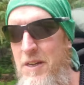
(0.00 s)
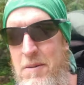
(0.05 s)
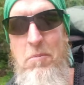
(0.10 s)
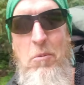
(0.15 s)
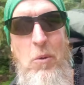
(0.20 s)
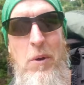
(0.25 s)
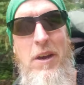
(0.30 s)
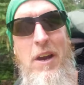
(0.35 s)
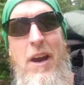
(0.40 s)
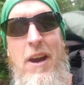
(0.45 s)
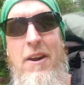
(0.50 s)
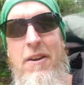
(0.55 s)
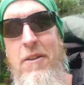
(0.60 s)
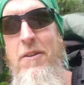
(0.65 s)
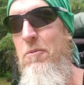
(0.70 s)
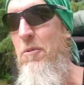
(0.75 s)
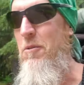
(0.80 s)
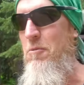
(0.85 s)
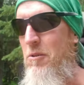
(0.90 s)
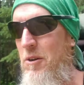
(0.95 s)
up way higher than
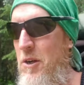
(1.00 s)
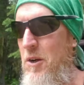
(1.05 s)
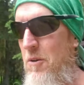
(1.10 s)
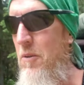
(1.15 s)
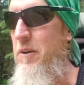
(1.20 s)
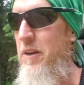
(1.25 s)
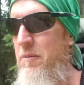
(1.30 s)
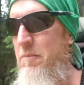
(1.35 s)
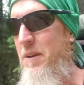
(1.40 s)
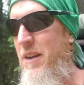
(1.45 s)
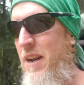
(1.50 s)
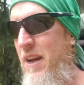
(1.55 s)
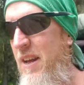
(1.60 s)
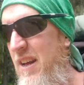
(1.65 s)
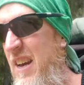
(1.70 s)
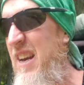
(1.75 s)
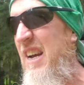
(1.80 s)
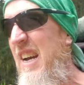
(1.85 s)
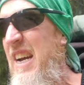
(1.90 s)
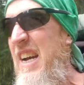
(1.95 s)
where we're going. I mean,
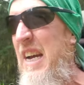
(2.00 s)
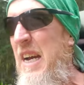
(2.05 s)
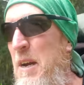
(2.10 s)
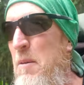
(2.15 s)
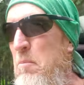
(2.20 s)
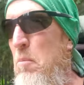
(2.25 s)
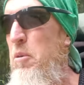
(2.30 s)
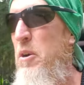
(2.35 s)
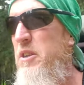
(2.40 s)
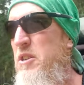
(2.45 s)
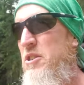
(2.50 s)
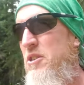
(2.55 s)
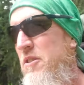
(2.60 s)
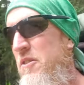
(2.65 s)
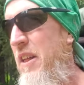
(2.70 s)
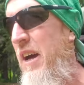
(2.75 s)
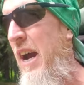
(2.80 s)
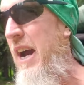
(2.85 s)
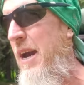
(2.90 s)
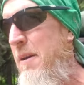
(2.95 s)
I'm pretty sure
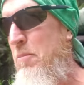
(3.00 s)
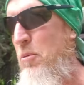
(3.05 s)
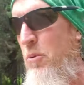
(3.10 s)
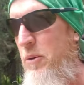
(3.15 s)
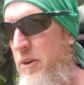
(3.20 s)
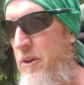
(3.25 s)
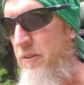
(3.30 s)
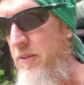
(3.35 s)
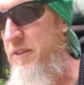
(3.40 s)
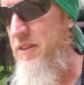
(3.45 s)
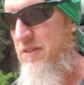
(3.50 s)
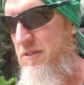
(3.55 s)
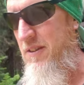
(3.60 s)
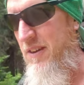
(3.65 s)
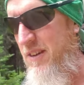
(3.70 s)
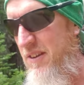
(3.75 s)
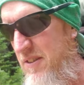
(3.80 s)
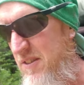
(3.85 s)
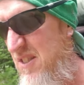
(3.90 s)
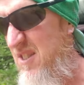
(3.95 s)
the high point on this
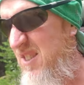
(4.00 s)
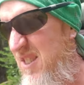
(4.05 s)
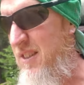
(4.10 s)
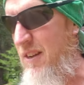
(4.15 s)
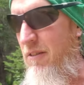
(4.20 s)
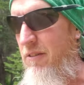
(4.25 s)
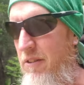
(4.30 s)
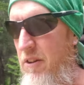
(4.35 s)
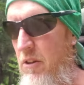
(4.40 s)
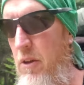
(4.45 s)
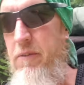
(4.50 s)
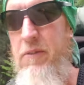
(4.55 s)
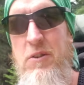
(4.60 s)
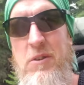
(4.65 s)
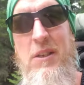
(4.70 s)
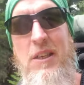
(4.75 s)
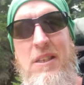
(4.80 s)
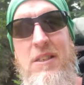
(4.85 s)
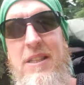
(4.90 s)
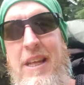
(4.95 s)
trail is just a little over
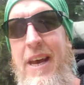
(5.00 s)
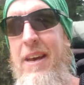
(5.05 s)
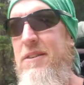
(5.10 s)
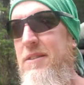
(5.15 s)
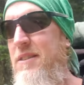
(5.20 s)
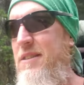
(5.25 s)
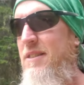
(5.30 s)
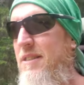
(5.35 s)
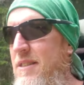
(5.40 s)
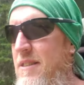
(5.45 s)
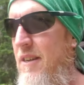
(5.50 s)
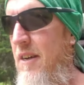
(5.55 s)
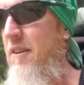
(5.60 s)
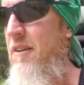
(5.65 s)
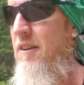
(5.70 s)
six thousand, so